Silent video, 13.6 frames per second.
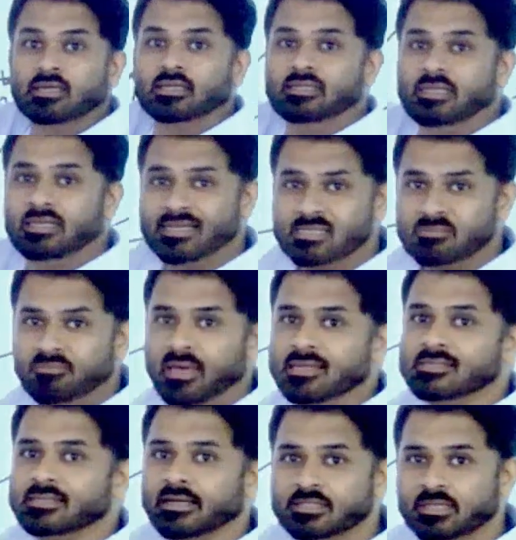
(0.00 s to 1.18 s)
These
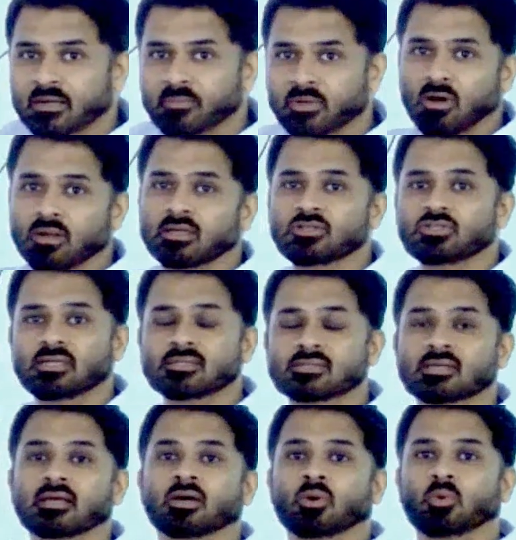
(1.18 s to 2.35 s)
basic terminologies
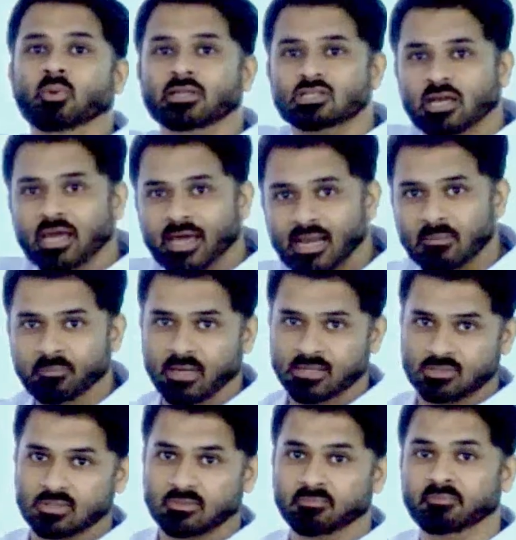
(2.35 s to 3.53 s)
which help us,